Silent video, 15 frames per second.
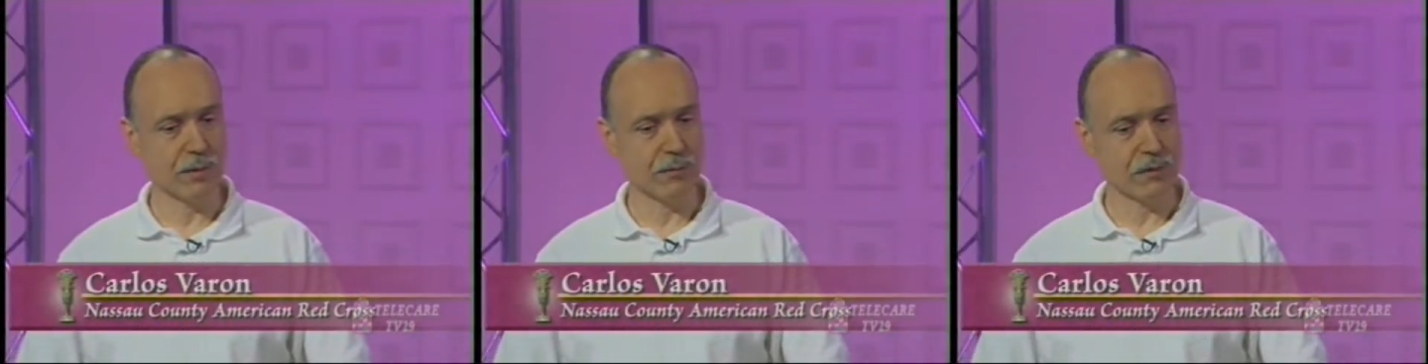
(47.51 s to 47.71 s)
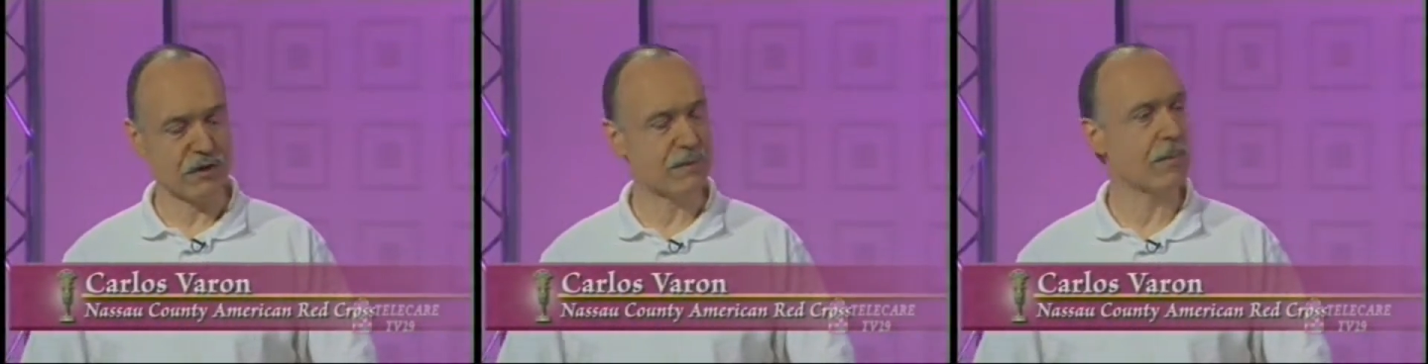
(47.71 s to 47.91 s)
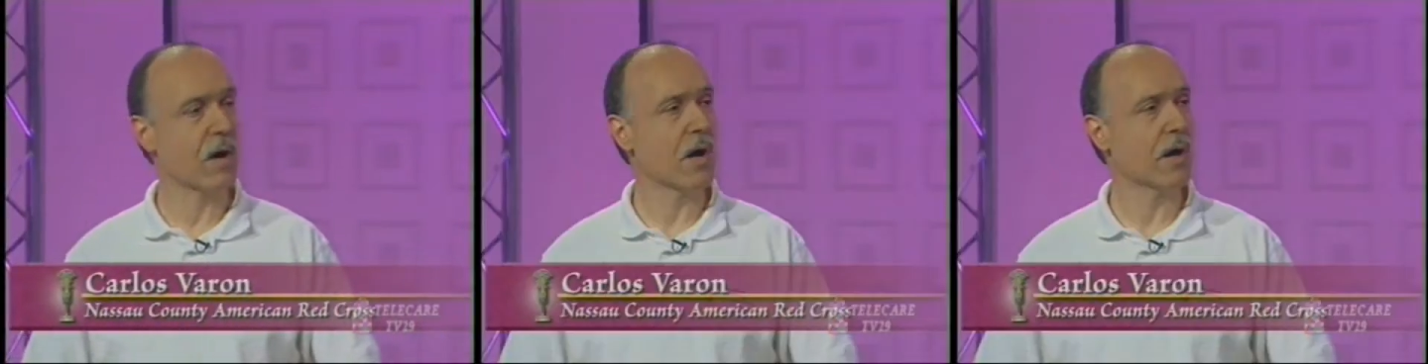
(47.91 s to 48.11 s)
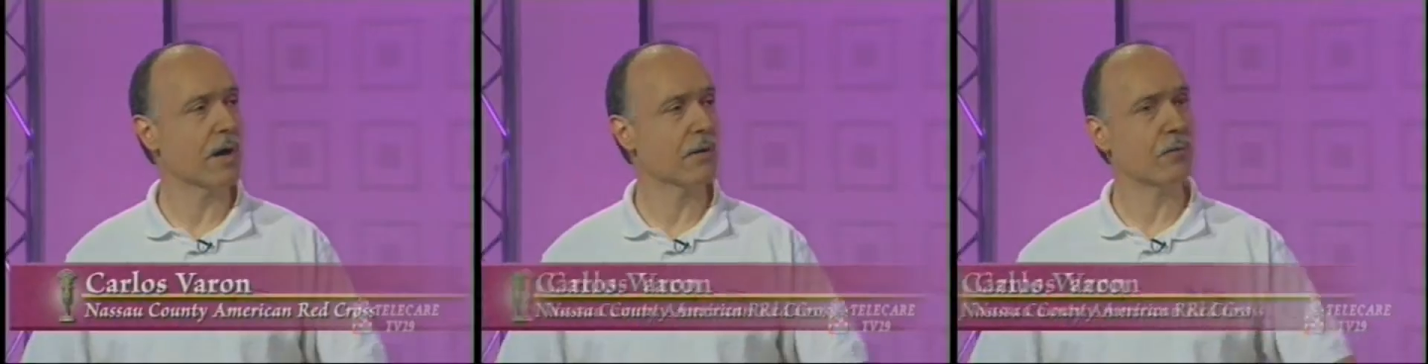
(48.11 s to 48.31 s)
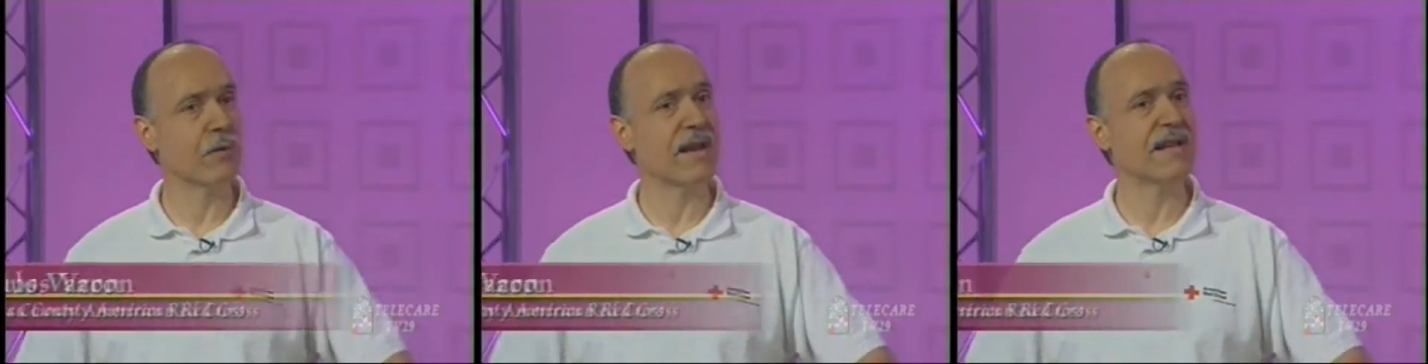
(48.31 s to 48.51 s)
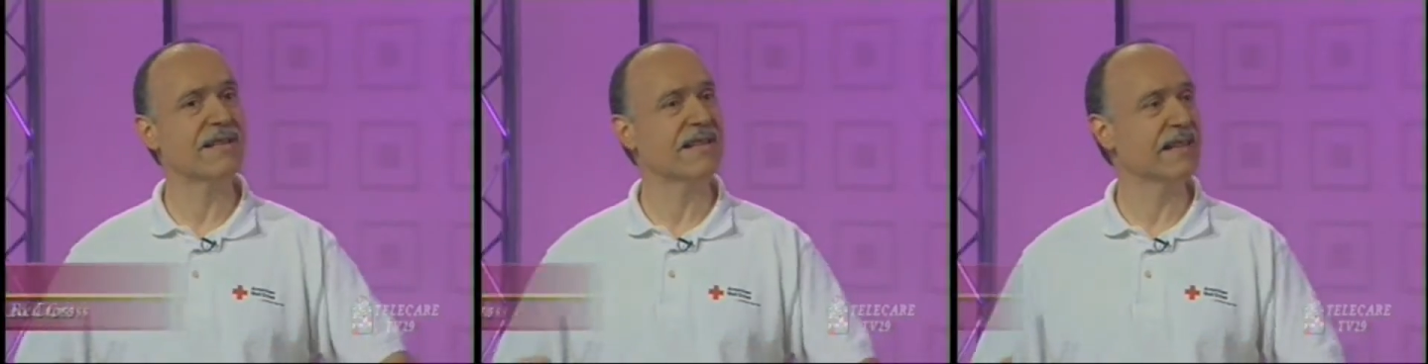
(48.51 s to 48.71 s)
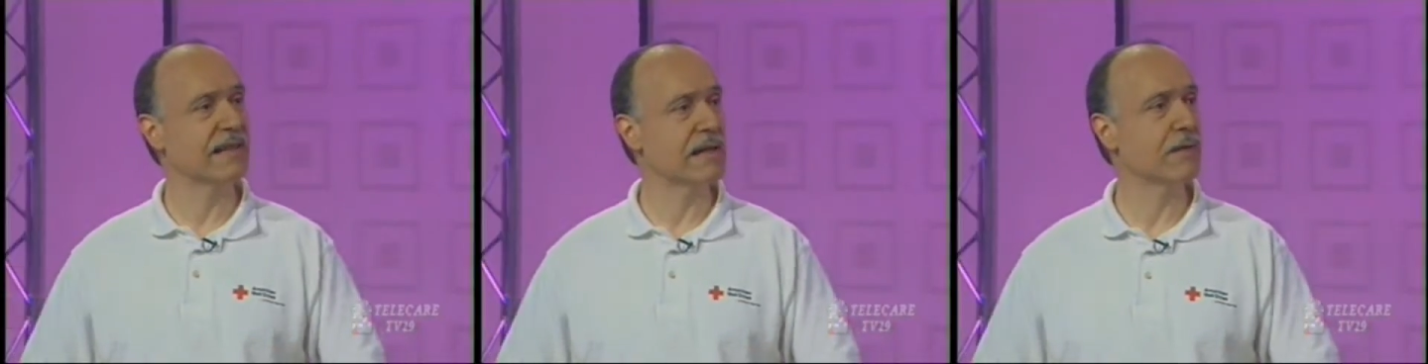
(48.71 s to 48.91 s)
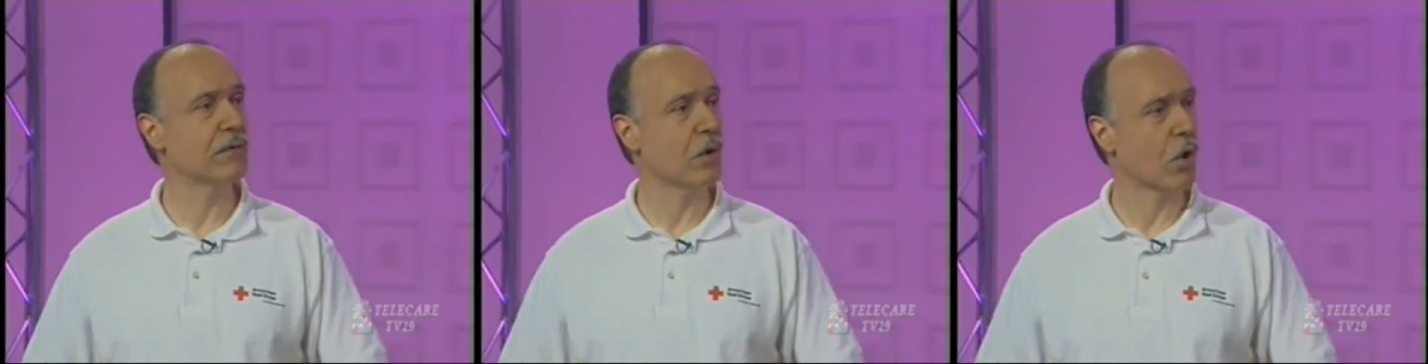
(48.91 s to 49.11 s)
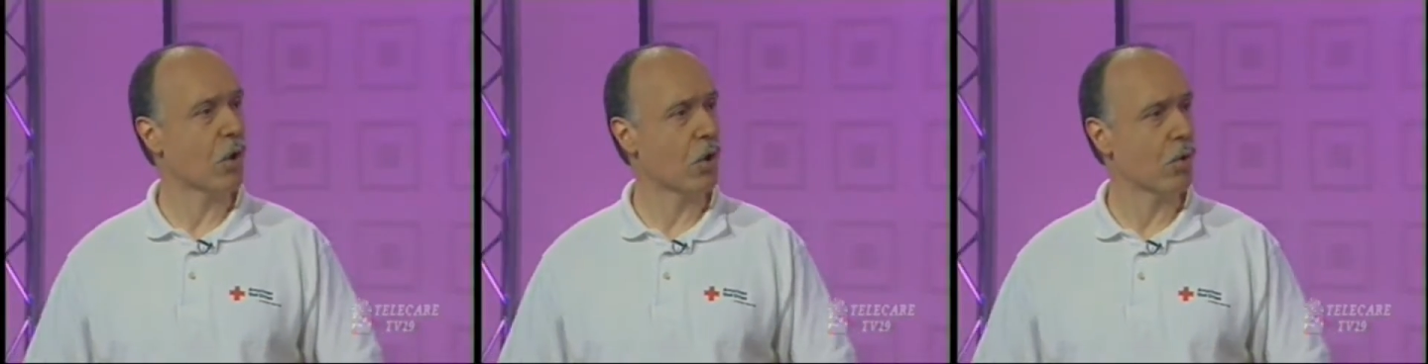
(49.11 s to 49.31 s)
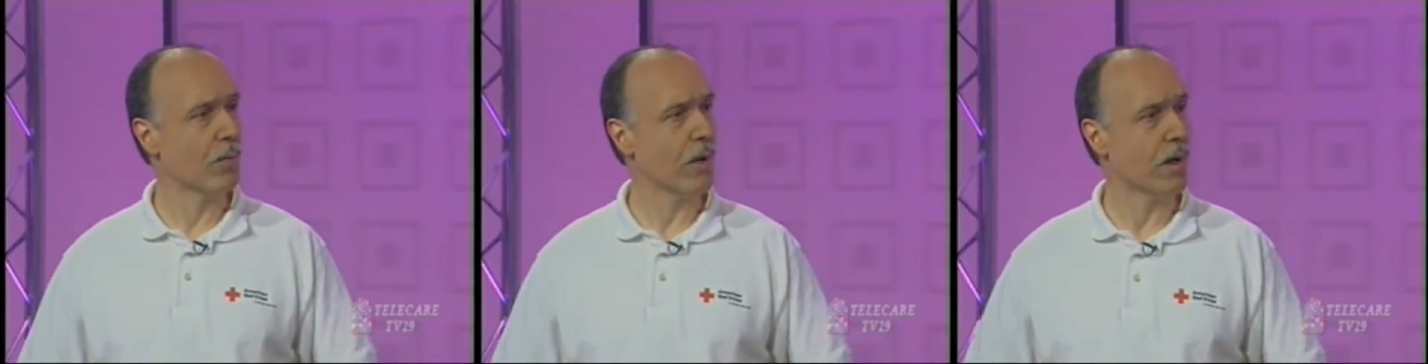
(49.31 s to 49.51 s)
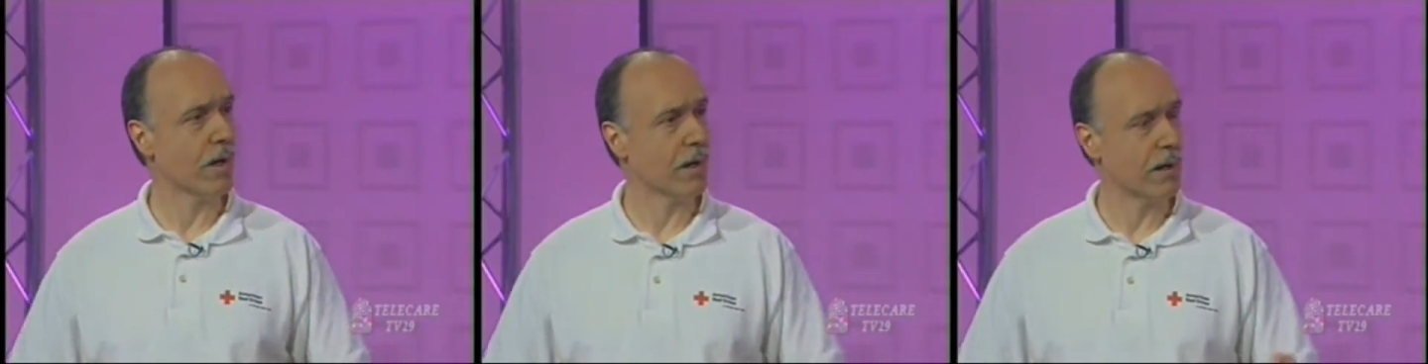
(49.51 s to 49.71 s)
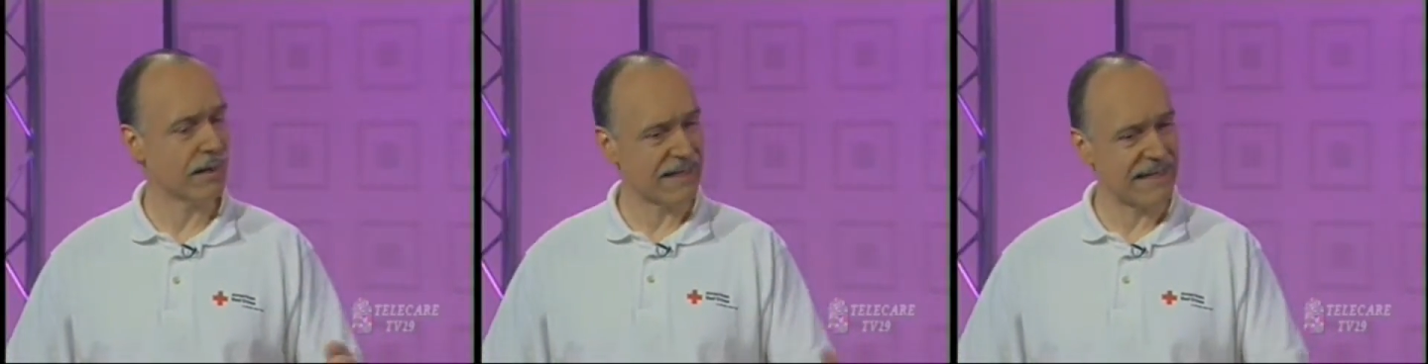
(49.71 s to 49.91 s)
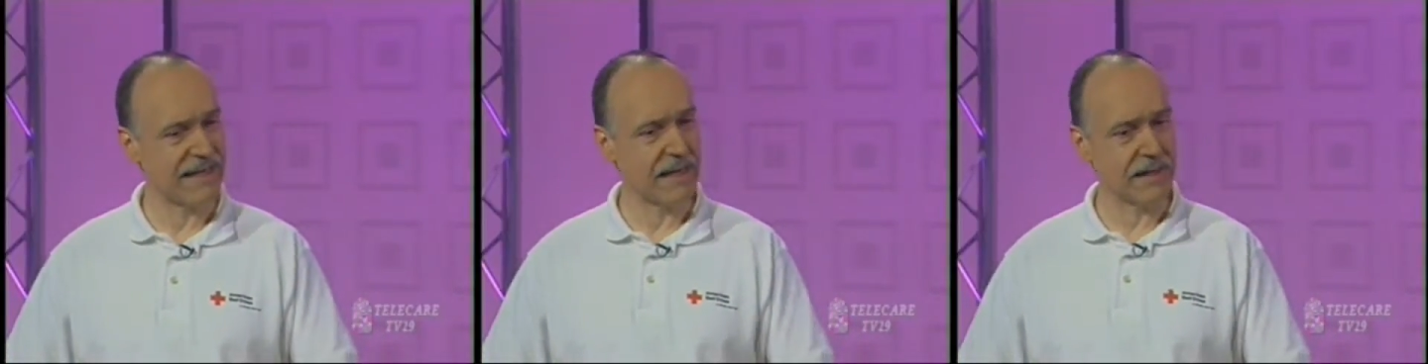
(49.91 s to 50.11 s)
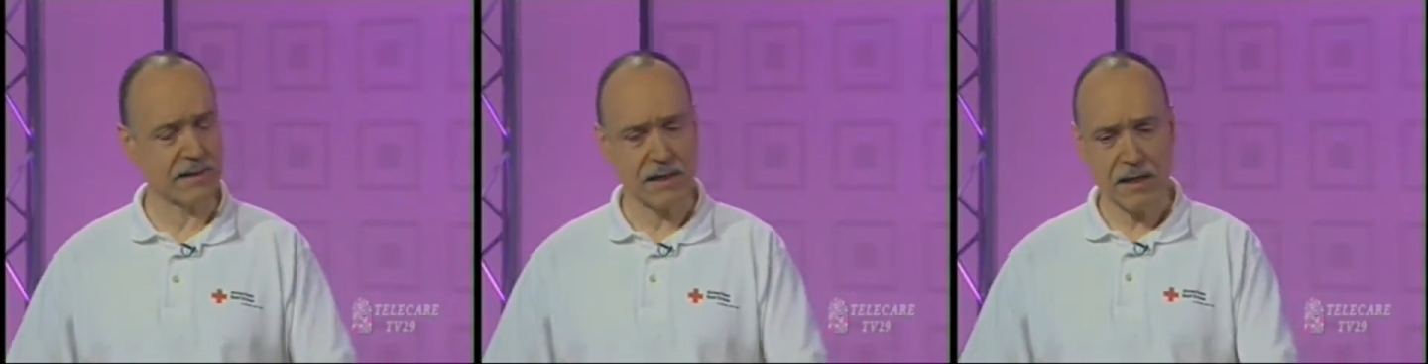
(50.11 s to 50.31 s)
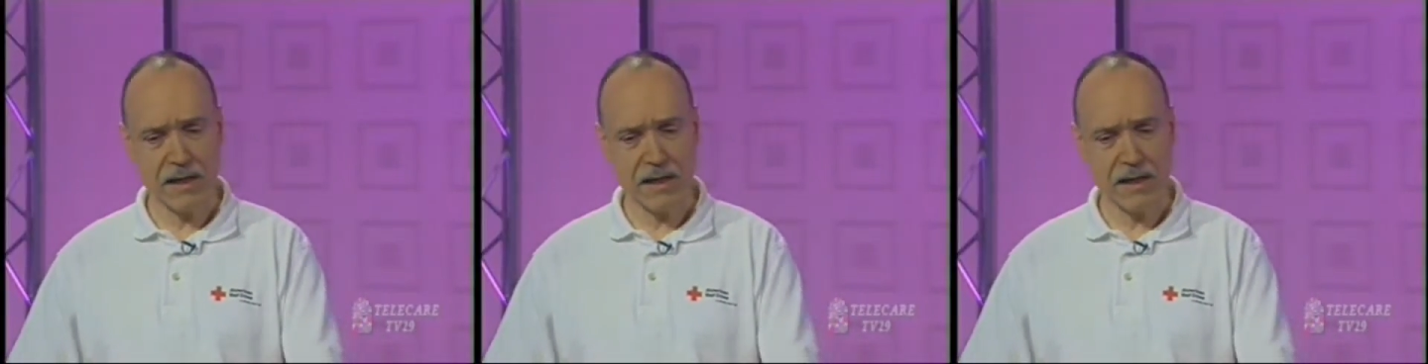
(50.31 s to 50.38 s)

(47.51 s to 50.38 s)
respond, ready to leave your home kit.